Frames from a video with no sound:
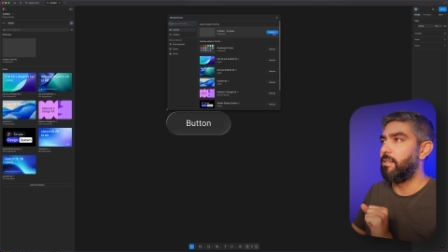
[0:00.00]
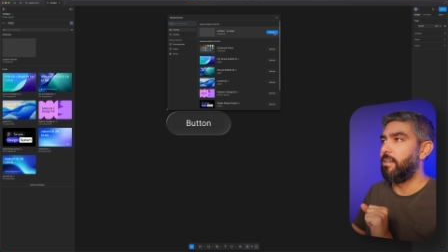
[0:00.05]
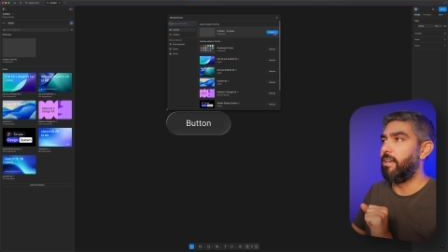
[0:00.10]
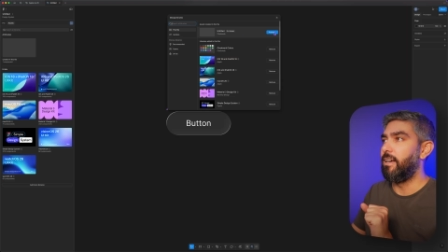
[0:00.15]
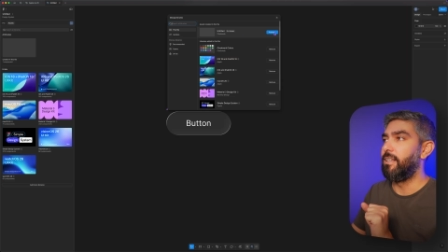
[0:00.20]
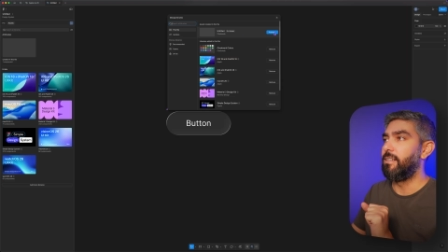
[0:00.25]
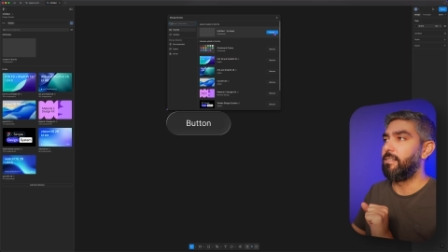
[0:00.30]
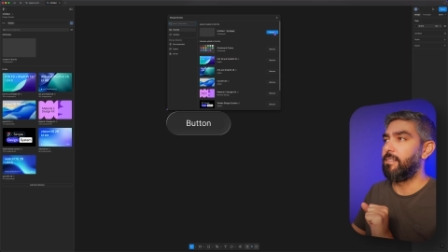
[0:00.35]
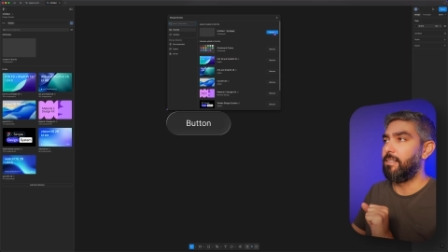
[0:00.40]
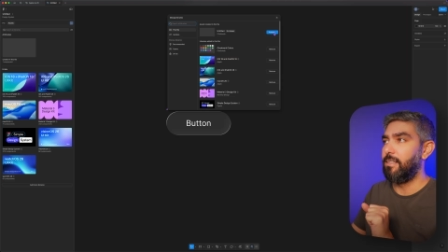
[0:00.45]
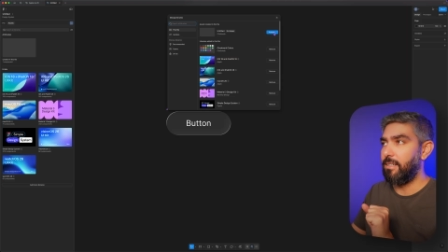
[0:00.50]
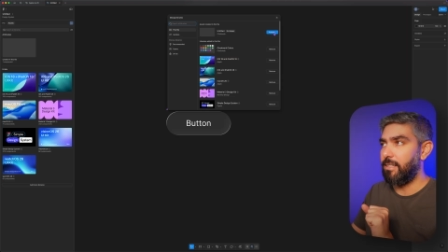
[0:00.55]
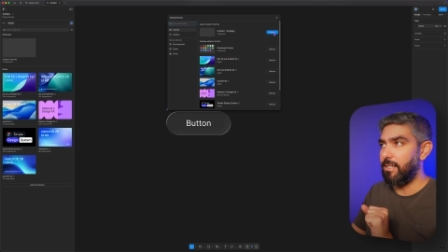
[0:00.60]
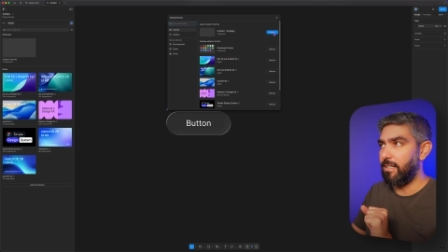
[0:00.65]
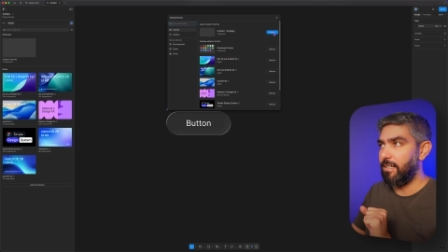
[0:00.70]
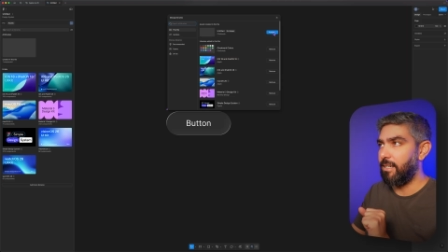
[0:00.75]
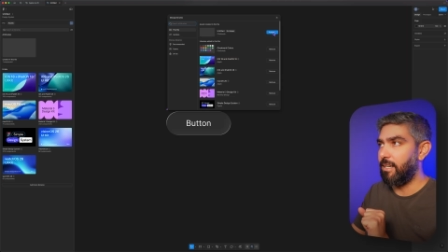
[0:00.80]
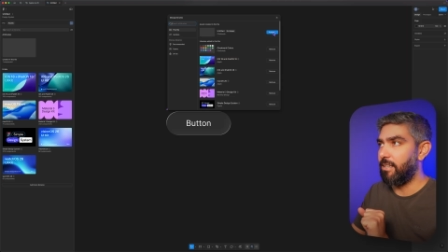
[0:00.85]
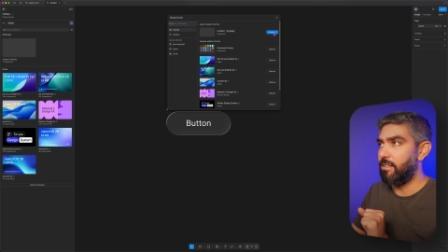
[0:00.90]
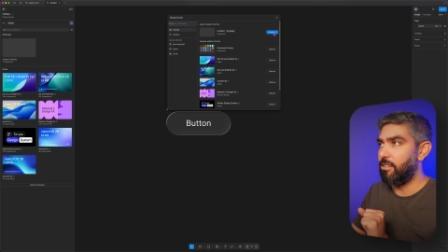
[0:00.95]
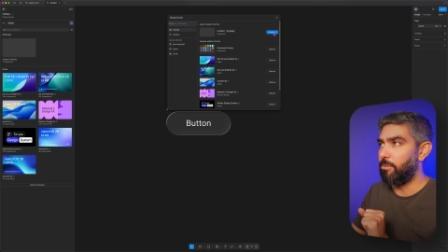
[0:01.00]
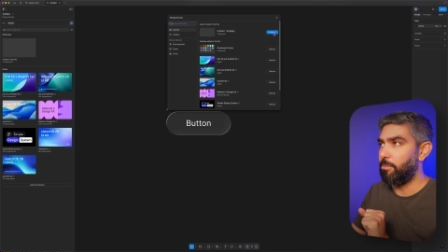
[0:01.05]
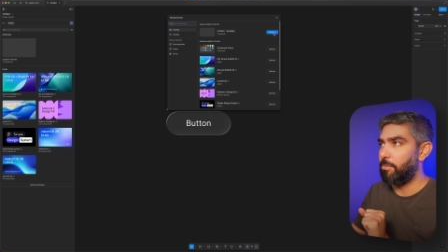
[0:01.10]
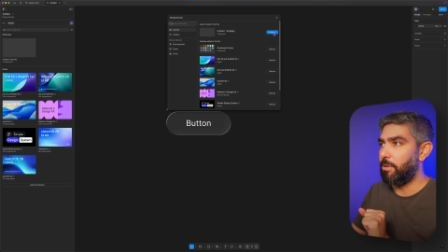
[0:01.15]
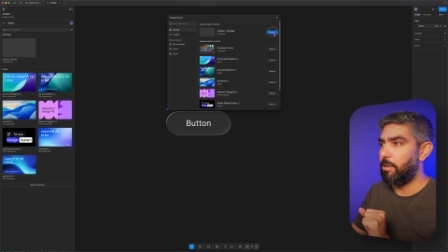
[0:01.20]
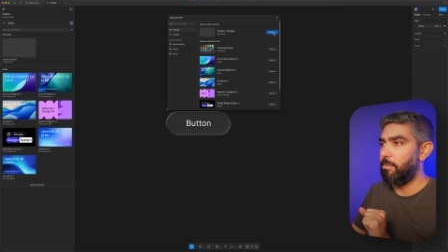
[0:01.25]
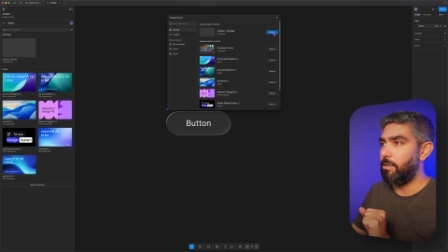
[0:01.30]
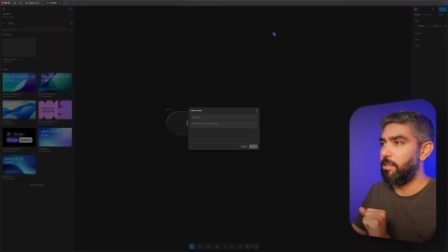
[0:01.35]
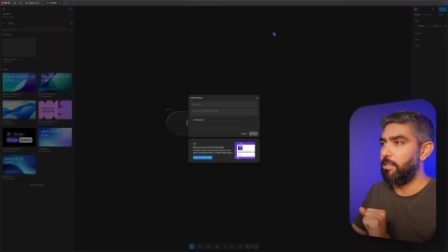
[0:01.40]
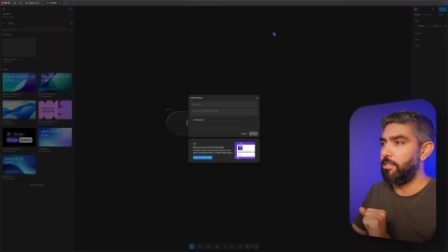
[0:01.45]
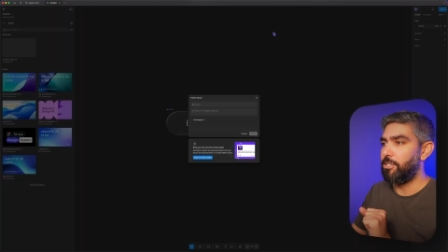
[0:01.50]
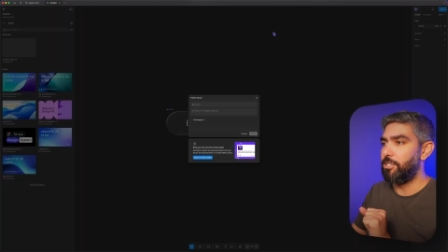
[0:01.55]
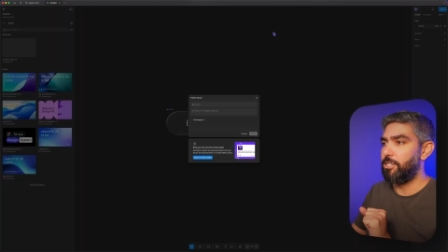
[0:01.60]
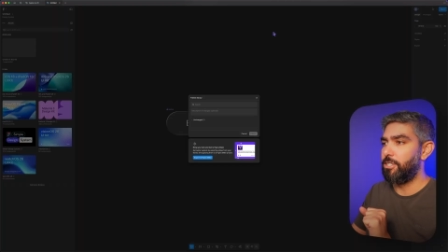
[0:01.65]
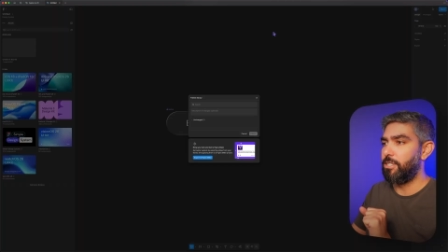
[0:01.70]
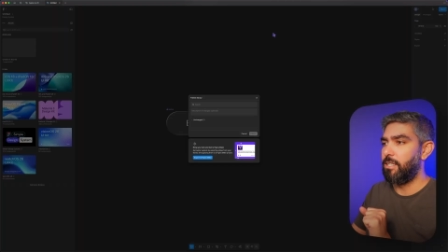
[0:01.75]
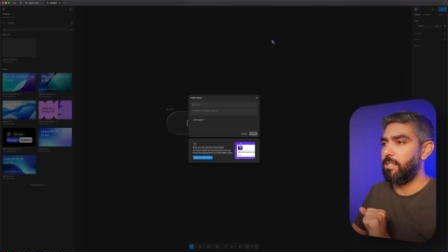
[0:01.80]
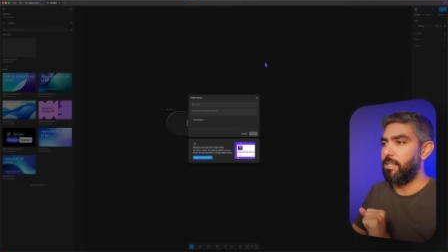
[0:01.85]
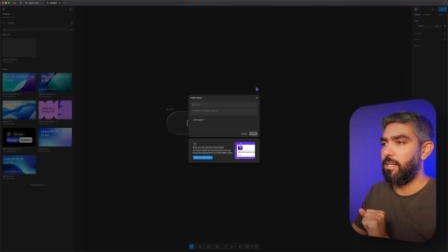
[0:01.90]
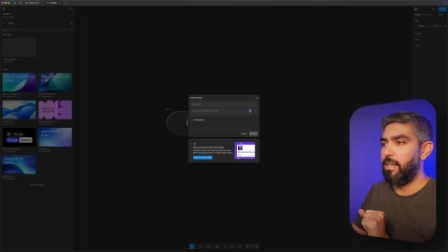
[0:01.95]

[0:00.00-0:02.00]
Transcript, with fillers: and click again on publish.